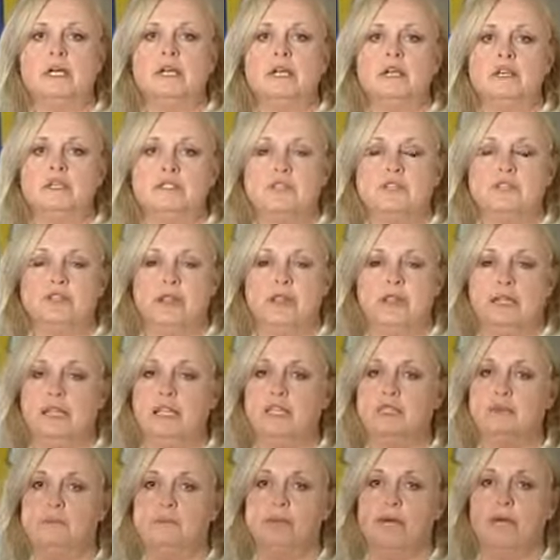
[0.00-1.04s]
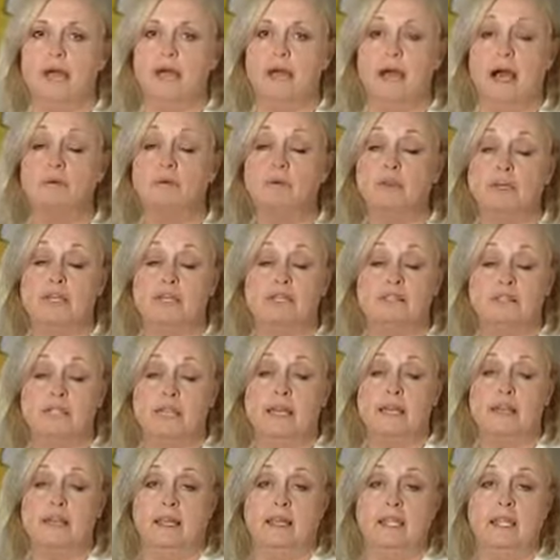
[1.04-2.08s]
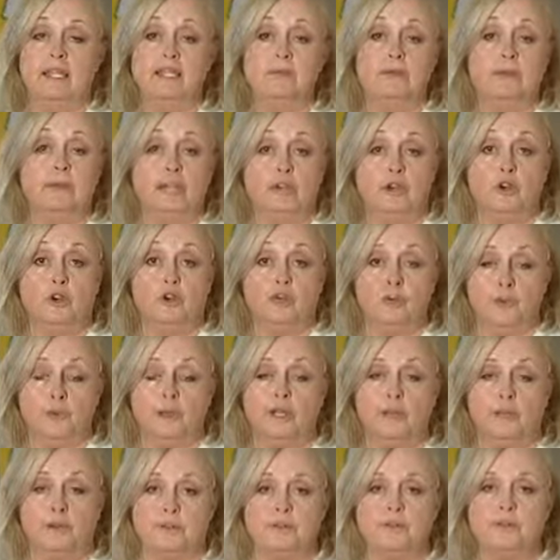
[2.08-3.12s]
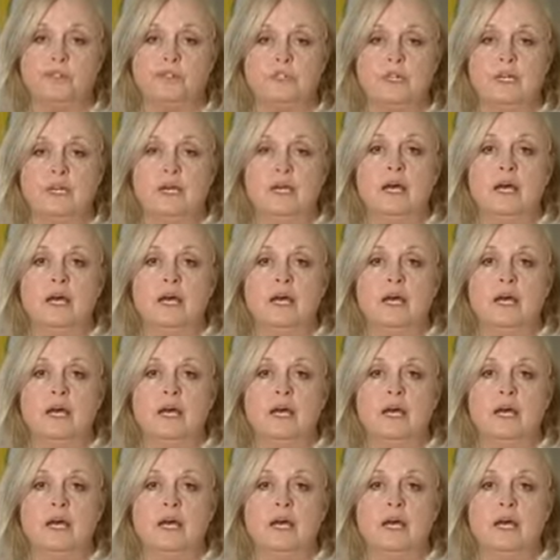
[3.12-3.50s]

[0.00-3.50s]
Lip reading: So they need to be, I would say they need to be good readers,